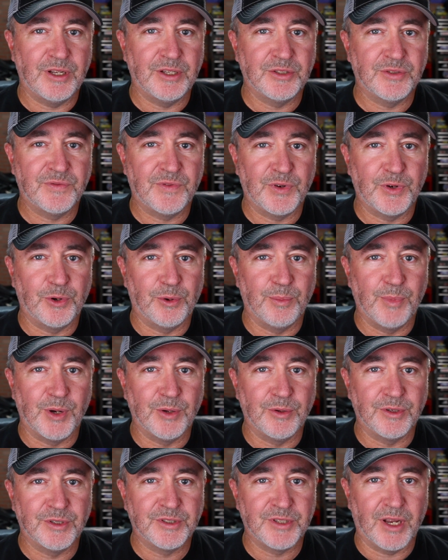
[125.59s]
is for your
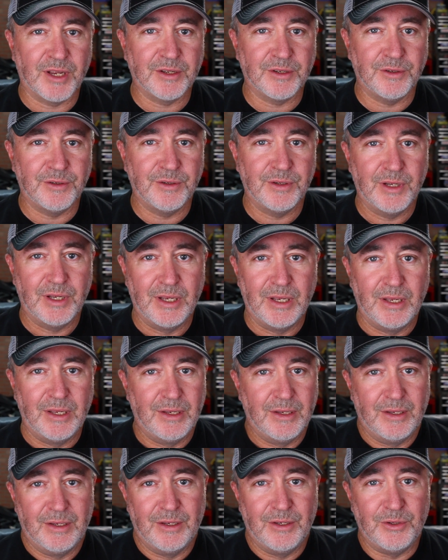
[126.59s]
motorcycle.
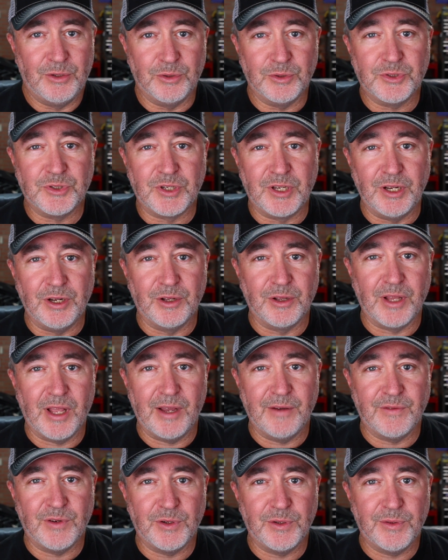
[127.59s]
Your skill
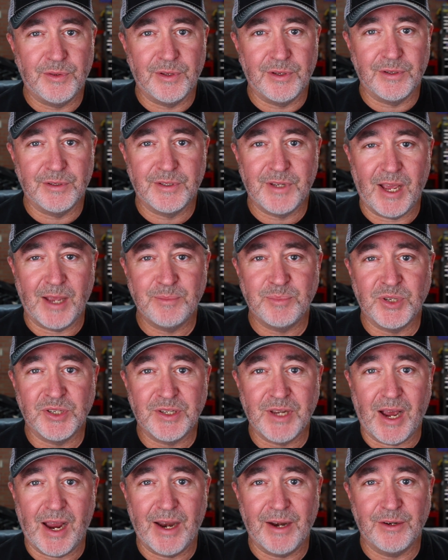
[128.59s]
level, the types of
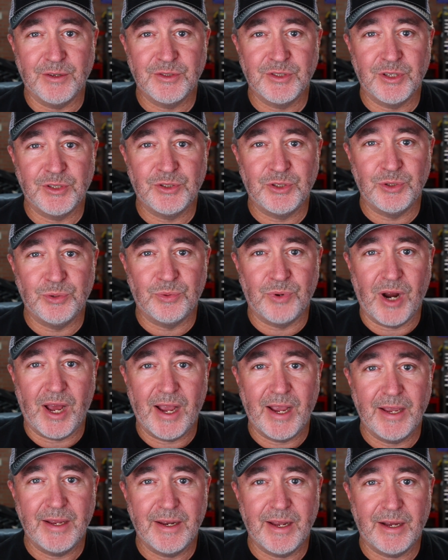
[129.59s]
tires that you
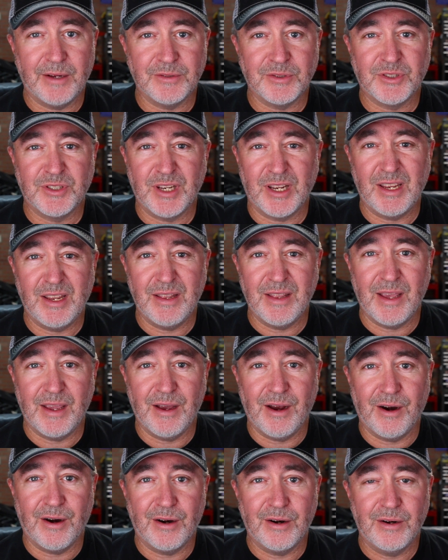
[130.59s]
ride, how sticky they
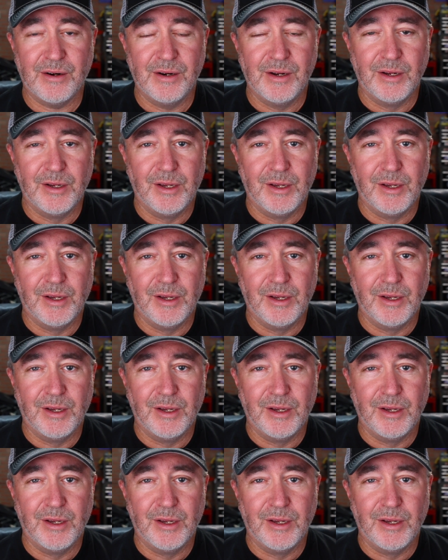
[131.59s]
are,